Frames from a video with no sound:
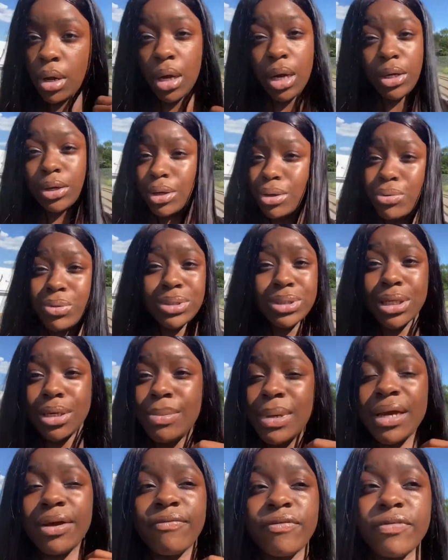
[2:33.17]
No one's gonna
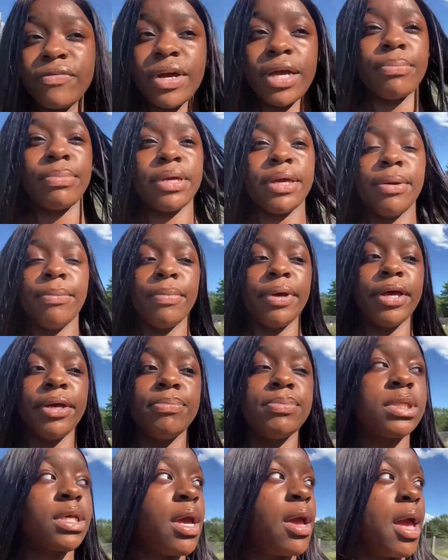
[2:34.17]
make it for 5 p.m.
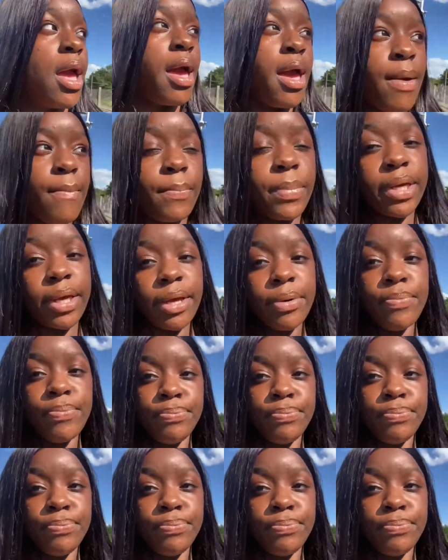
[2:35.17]
babes, but yeah.